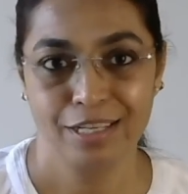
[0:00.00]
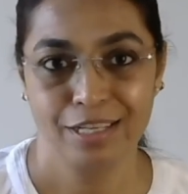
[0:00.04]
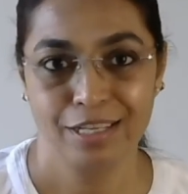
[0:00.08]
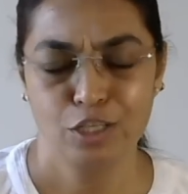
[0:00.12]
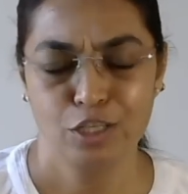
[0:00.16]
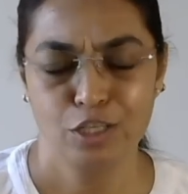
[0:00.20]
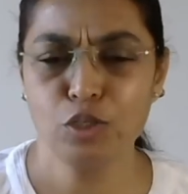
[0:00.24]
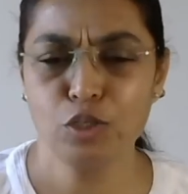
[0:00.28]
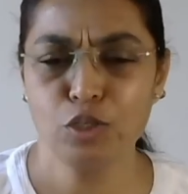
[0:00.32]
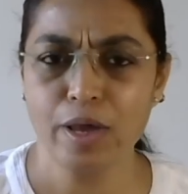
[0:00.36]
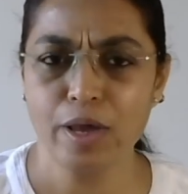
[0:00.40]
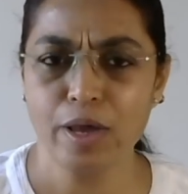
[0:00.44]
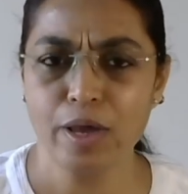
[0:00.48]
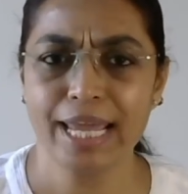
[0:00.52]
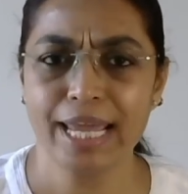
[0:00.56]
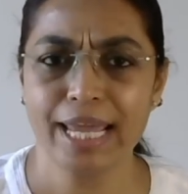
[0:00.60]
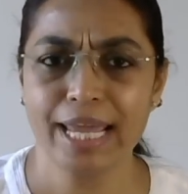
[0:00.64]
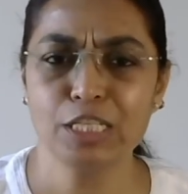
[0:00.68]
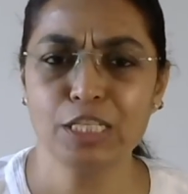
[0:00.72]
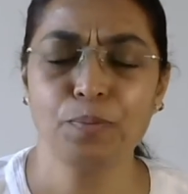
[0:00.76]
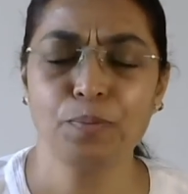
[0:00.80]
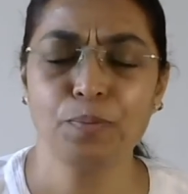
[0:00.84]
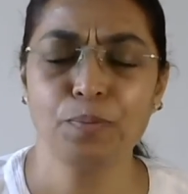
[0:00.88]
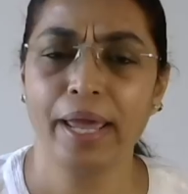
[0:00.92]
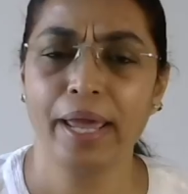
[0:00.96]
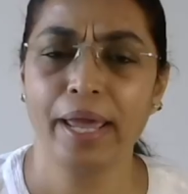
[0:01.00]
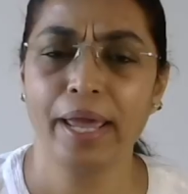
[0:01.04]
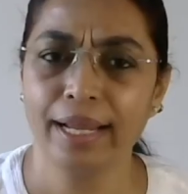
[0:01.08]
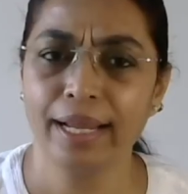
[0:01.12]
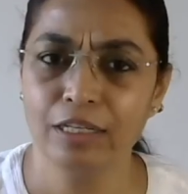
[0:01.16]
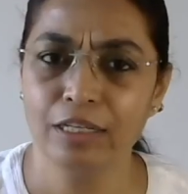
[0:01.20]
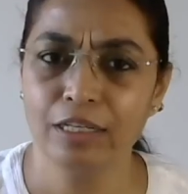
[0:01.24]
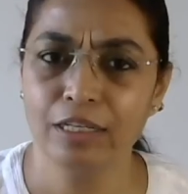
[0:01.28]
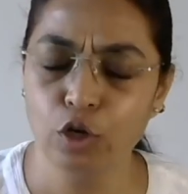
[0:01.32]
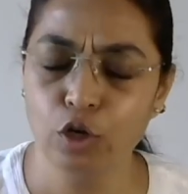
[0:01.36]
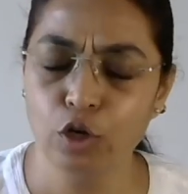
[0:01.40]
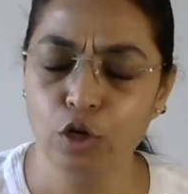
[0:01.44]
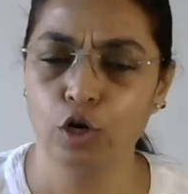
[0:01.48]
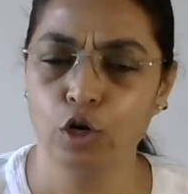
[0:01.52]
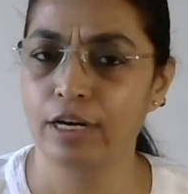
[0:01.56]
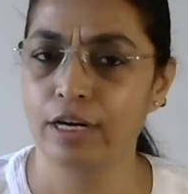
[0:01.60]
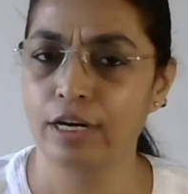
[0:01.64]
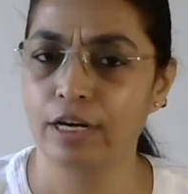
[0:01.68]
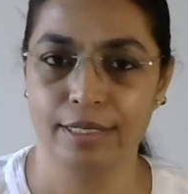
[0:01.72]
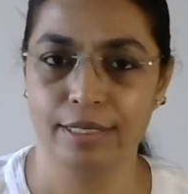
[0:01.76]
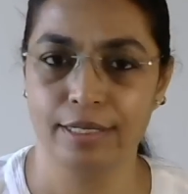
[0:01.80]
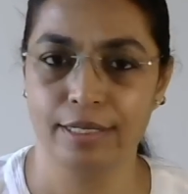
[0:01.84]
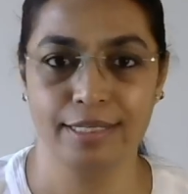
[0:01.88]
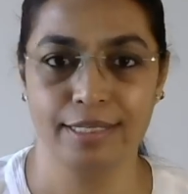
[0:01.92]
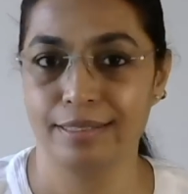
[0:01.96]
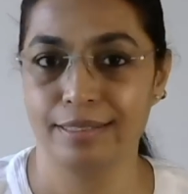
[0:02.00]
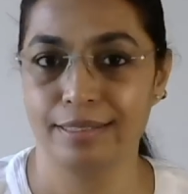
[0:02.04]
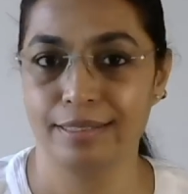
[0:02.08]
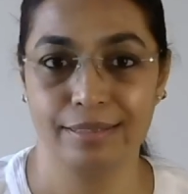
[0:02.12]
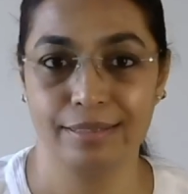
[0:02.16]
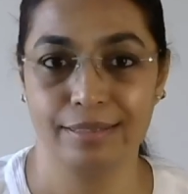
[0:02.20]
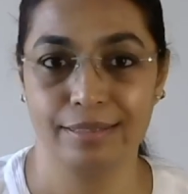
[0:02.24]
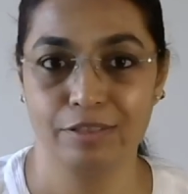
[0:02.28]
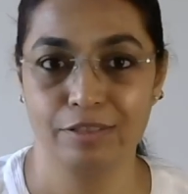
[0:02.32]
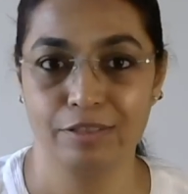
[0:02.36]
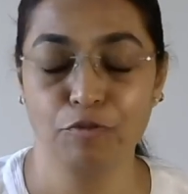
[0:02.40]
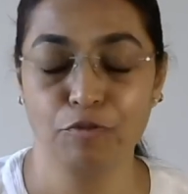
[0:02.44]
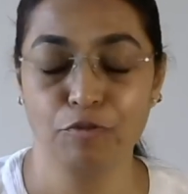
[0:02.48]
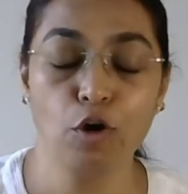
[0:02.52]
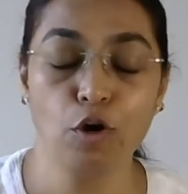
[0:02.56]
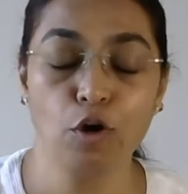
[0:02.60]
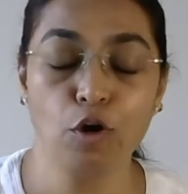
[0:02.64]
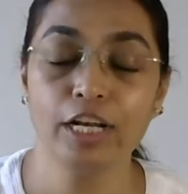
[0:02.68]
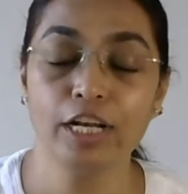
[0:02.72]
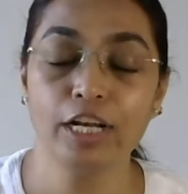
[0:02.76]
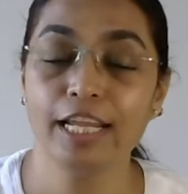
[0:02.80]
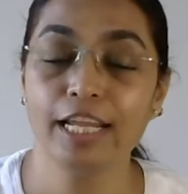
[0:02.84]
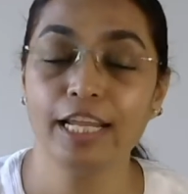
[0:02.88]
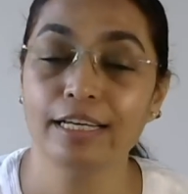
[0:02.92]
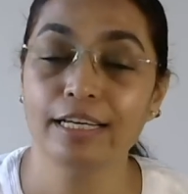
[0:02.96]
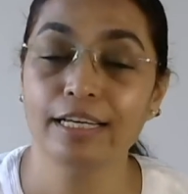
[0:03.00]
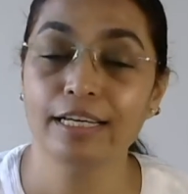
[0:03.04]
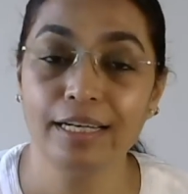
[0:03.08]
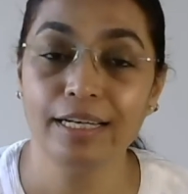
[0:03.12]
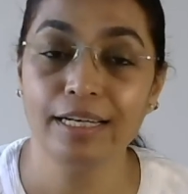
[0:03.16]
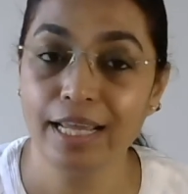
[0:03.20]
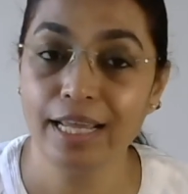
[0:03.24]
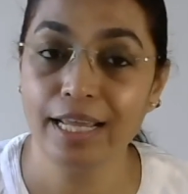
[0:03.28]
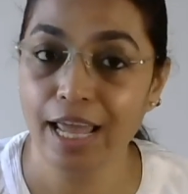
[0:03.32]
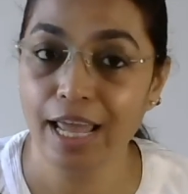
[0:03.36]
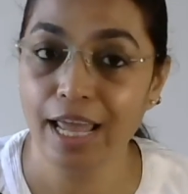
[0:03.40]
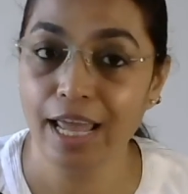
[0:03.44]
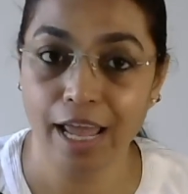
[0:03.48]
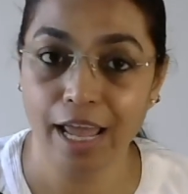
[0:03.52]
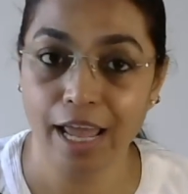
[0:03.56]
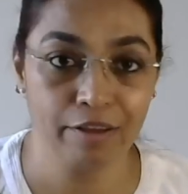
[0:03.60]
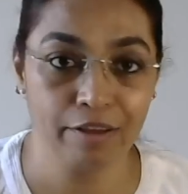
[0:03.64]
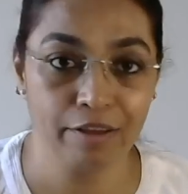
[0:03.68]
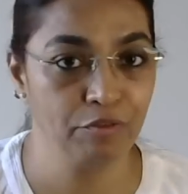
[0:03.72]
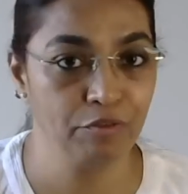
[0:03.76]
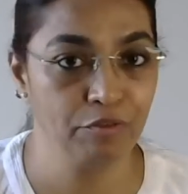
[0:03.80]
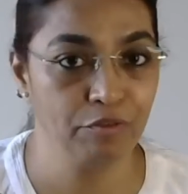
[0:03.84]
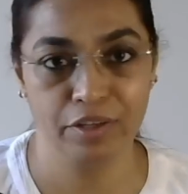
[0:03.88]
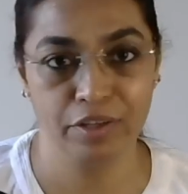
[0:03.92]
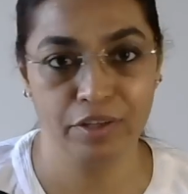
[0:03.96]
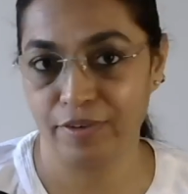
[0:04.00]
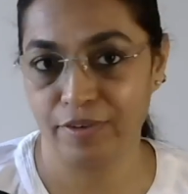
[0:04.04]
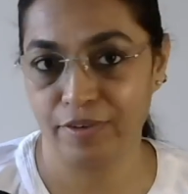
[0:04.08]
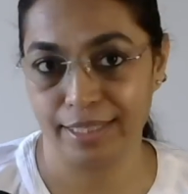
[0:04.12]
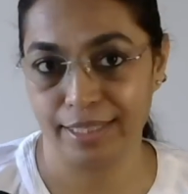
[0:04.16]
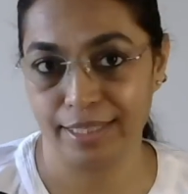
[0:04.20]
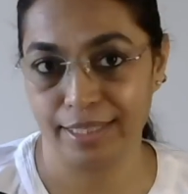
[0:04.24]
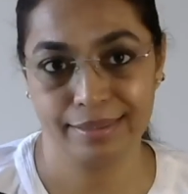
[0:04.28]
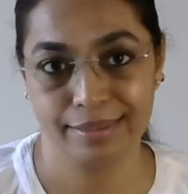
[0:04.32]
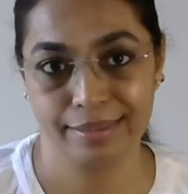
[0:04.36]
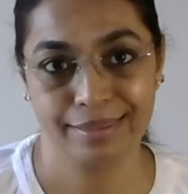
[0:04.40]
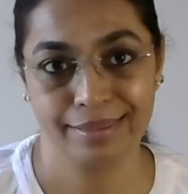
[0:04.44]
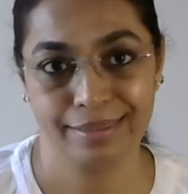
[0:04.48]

So expect good results for nearly everyone.